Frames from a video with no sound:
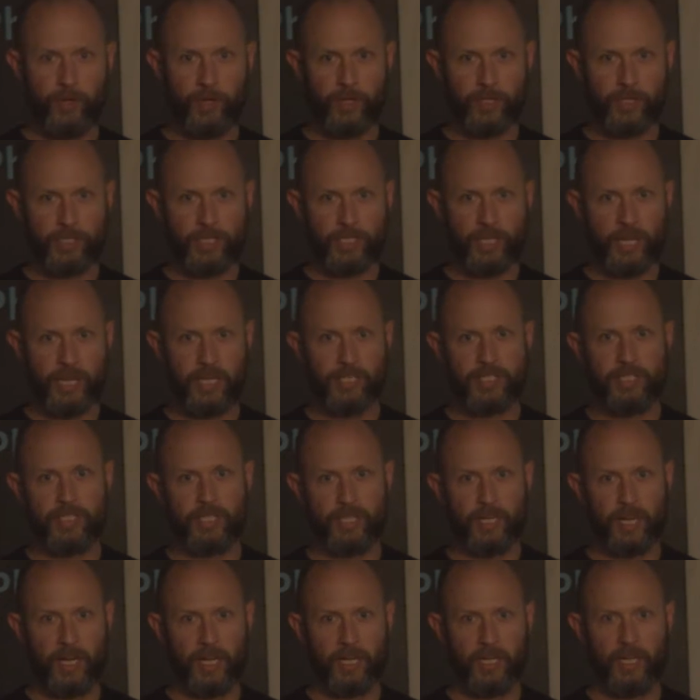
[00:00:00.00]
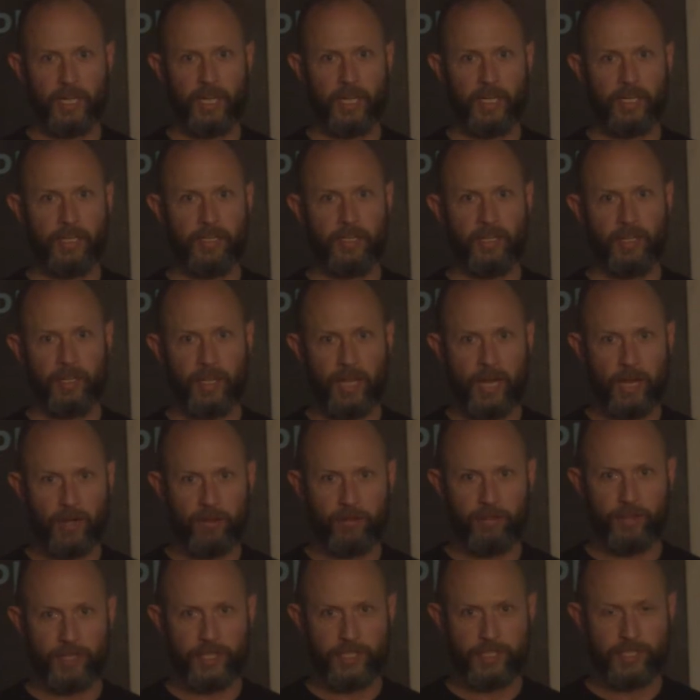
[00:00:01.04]
And it's nice to kind of like
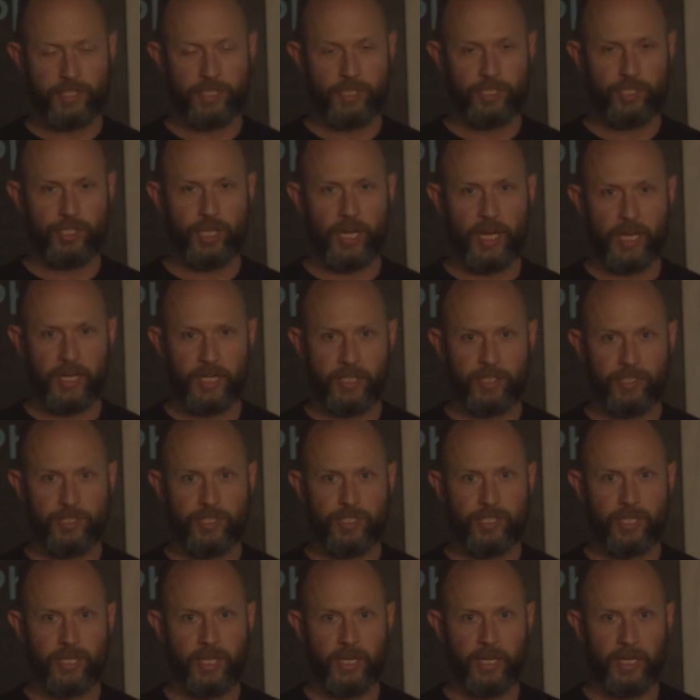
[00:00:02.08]
allow things to change.